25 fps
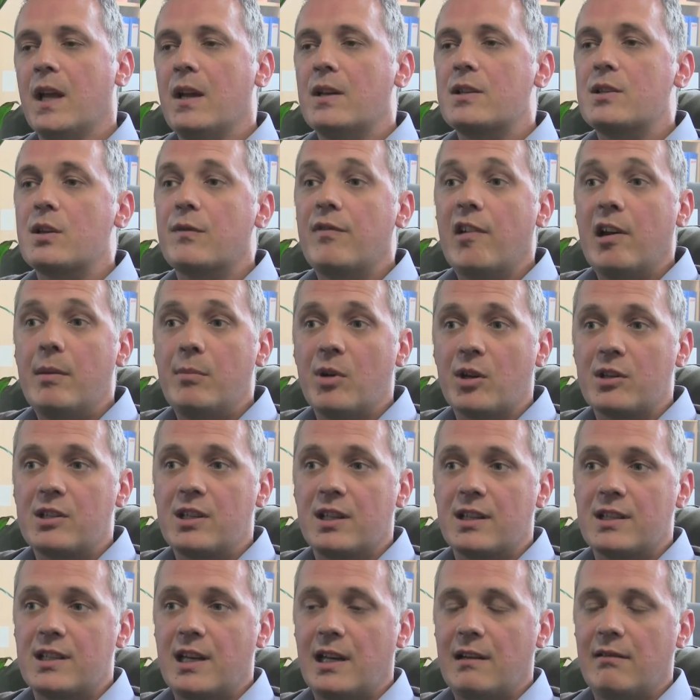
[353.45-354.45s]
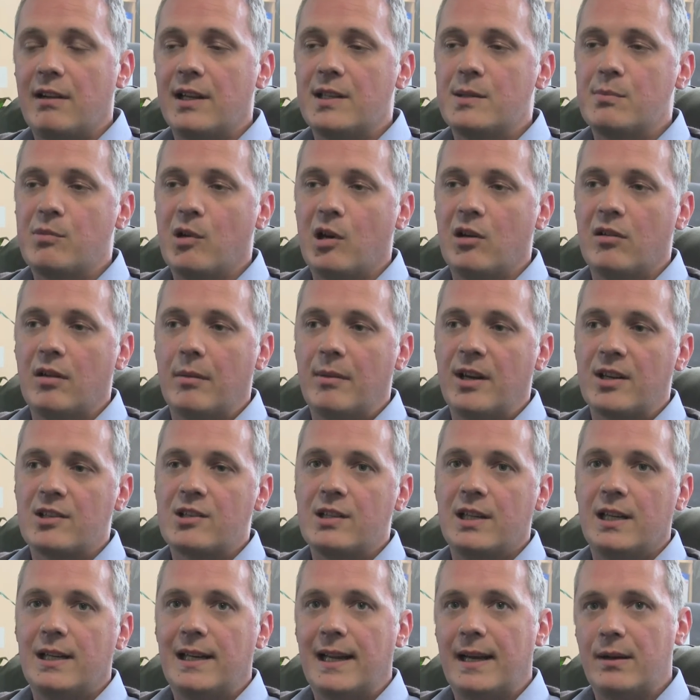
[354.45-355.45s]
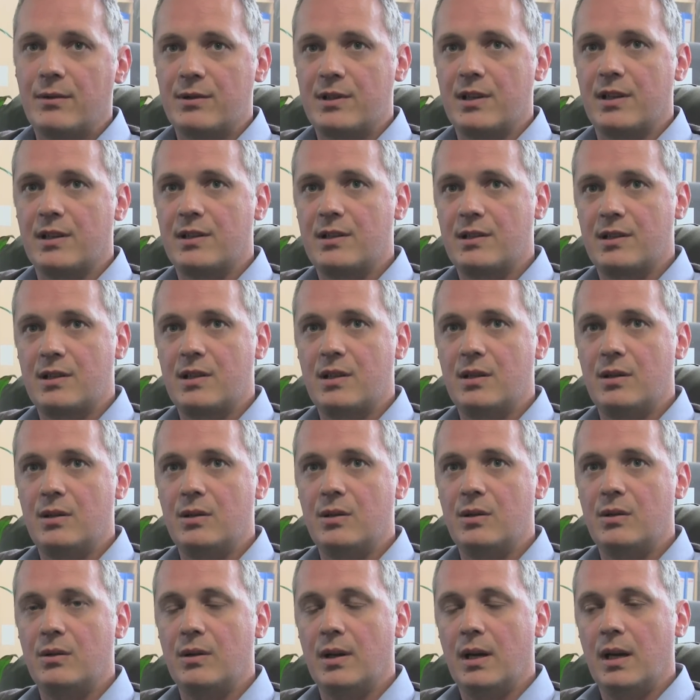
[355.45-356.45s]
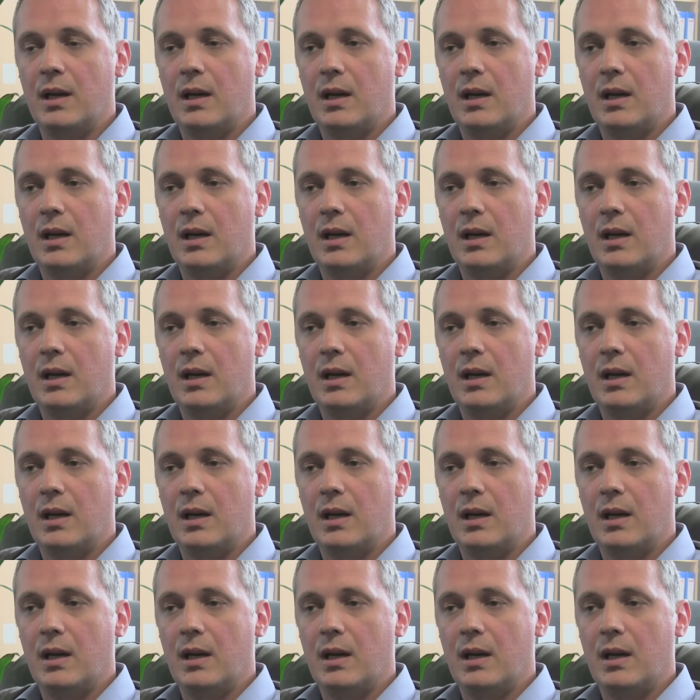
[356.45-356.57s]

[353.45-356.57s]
So very much the Accelerator programme actually allows us to,